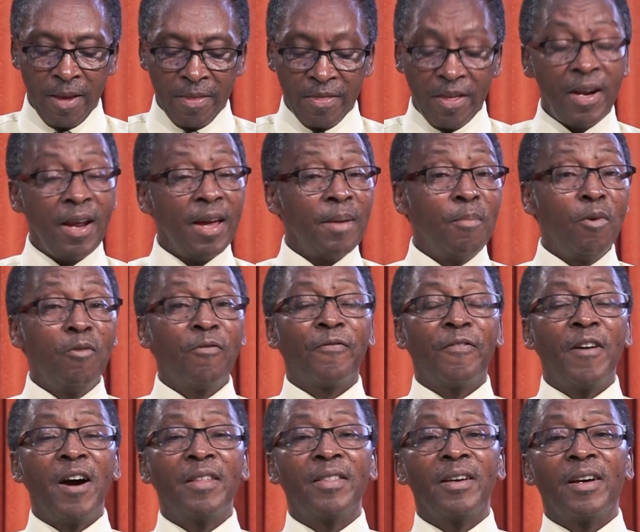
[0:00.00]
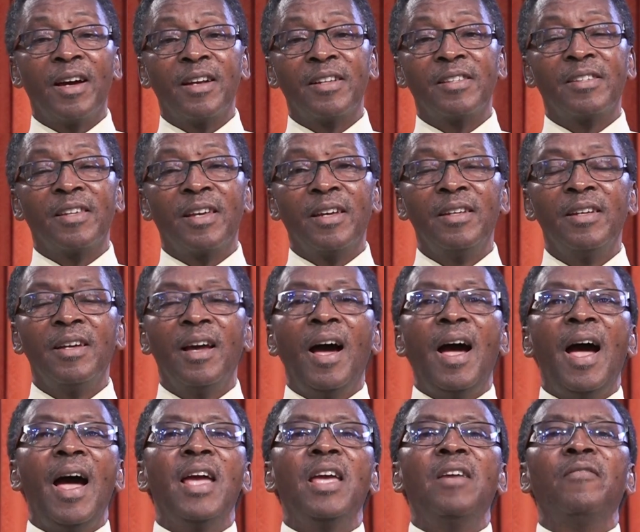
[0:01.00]
then I move further and say,
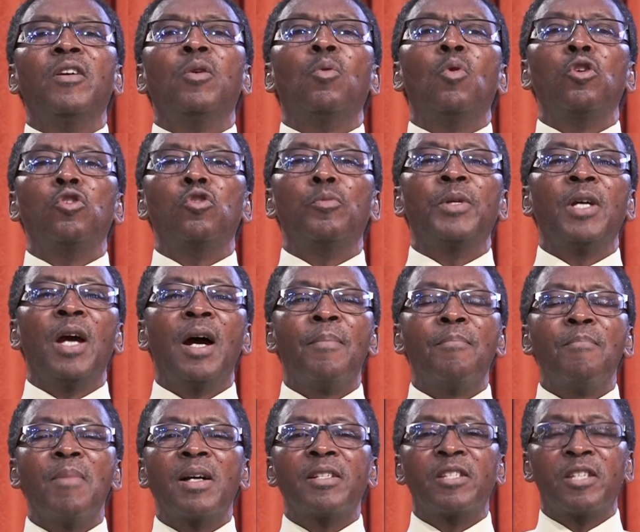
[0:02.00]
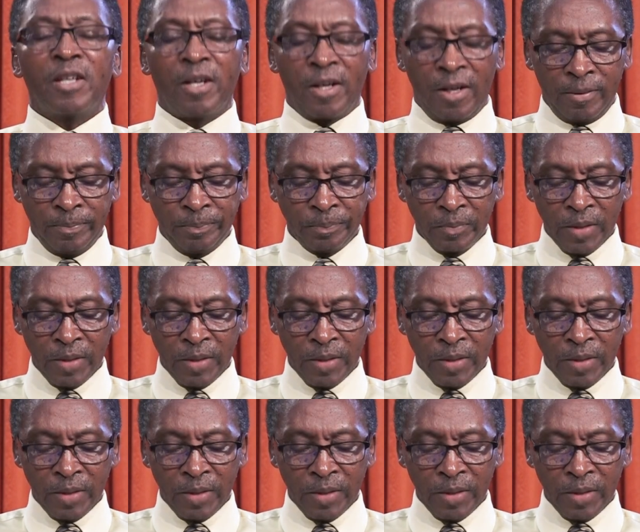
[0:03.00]
I even want to be a martyr.